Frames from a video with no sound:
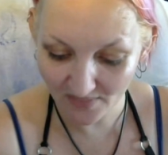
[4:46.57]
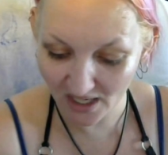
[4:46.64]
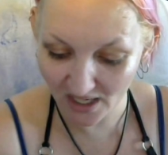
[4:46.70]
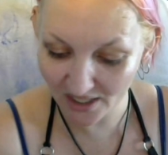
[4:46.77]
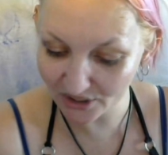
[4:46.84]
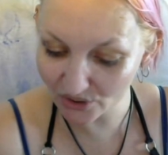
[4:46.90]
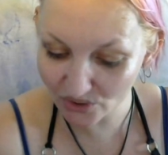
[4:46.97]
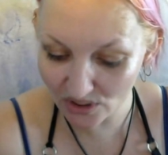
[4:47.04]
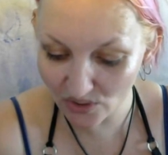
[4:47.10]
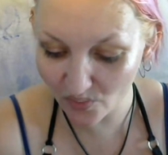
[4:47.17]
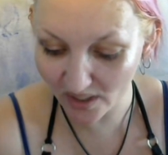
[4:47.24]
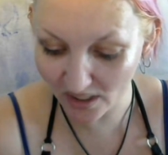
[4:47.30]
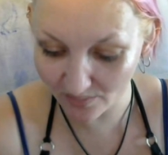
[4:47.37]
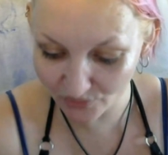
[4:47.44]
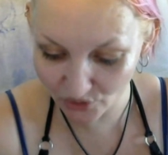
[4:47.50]
I usually
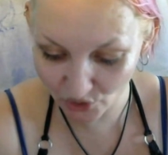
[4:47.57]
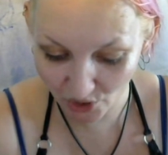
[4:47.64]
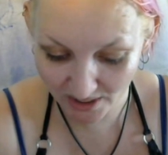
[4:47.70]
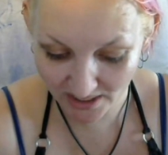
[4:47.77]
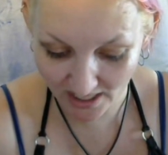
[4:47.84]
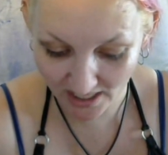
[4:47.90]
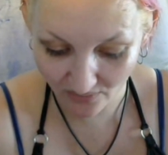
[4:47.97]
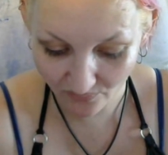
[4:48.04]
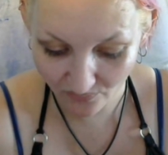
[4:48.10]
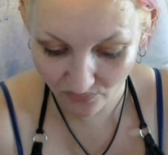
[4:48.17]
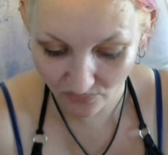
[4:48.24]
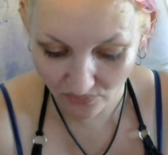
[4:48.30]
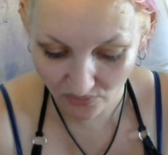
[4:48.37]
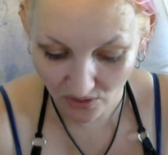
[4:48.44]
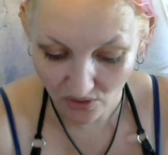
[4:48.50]
wake up Joy now.
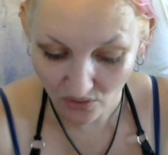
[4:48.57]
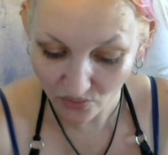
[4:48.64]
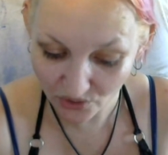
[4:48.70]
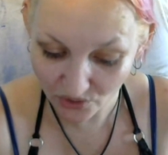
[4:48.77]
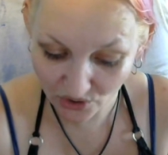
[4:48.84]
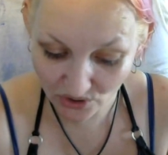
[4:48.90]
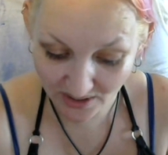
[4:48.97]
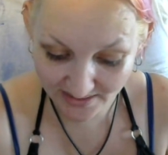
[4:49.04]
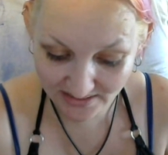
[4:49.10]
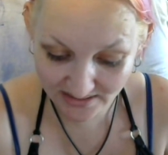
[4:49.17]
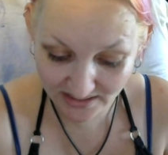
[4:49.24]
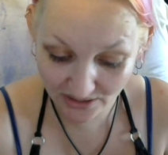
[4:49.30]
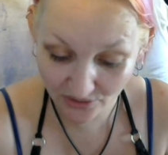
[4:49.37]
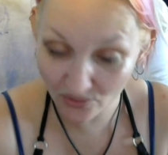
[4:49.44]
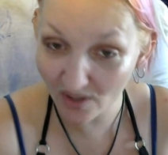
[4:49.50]
Would you like to
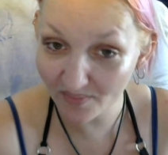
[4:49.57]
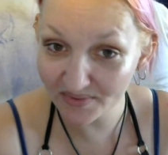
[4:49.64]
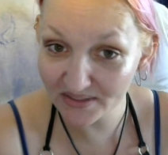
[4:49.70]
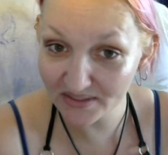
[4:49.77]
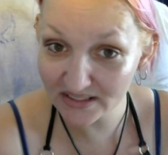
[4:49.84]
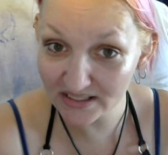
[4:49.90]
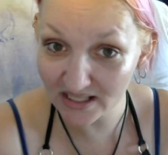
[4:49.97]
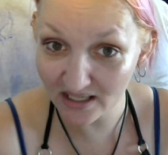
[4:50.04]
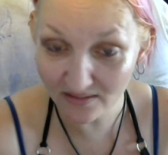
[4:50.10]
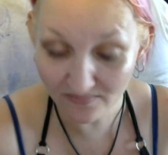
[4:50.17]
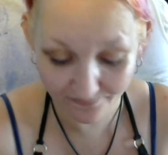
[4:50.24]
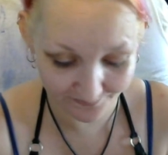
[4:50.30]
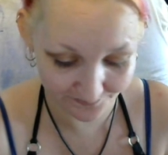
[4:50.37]
get her up instead?"